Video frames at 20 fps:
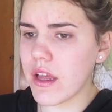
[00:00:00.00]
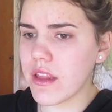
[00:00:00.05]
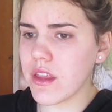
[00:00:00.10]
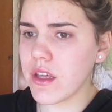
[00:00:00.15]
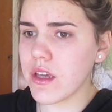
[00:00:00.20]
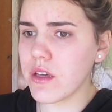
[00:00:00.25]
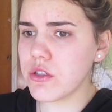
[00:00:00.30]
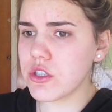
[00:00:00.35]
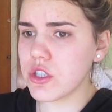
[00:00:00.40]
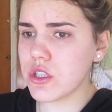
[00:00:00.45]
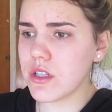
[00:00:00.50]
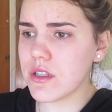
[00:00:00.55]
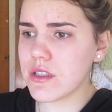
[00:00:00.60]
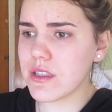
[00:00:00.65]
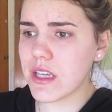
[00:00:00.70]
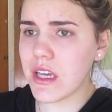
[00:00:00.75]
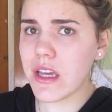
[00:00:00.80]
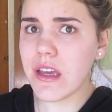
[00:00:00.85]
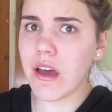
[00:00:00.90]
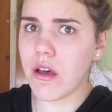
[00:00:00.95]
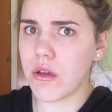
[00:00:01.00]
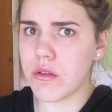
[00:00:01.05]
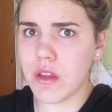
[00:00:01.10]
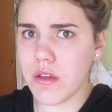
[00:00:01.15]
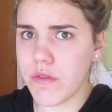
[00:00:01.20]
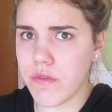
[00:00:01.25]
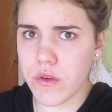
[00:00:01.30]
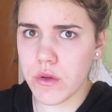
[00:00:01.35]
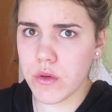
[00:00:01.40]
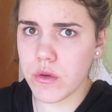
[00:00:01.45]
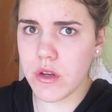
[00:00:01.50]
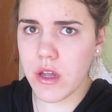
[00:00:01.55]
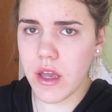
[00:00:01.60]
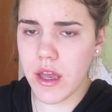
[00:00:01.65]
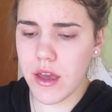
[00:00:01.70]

I think you should just eat healthy food.